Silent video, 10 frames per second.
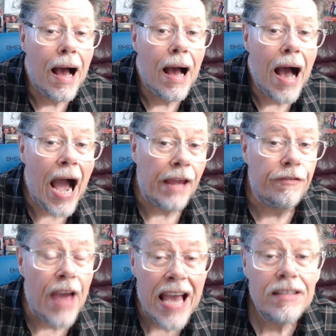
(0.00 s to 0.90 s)
By
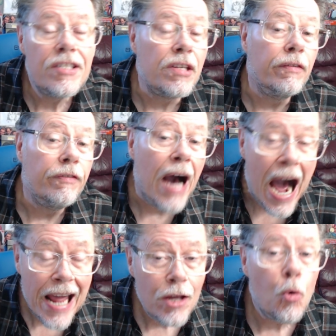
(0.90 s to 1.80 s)
fans of
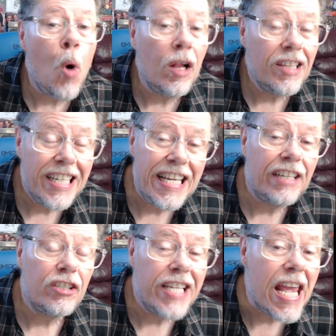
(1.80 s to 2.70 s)
high-quality
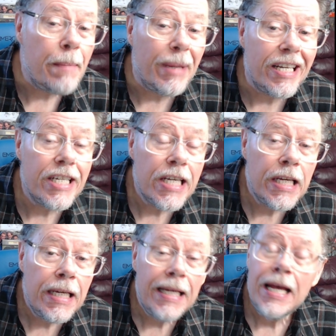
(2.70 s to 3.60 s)
entertainment.
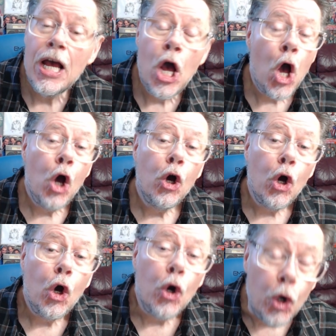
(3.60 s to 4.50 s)

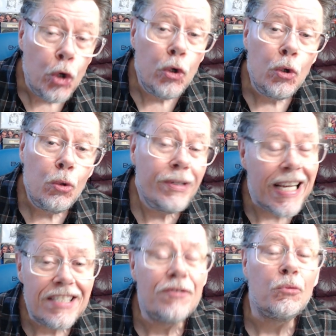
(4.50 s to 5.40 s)
Who
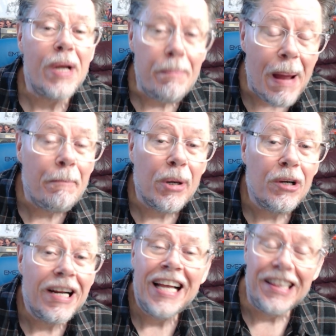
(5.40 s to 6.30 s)
doesn't
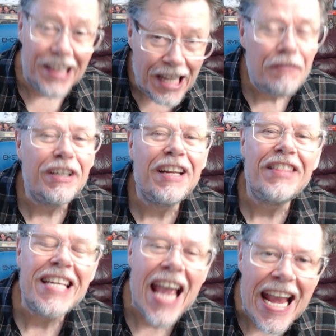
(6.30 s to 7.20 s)
remember living in
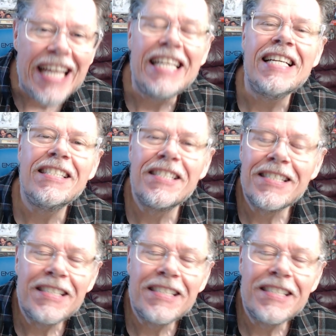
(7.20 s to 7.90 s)
the 80s?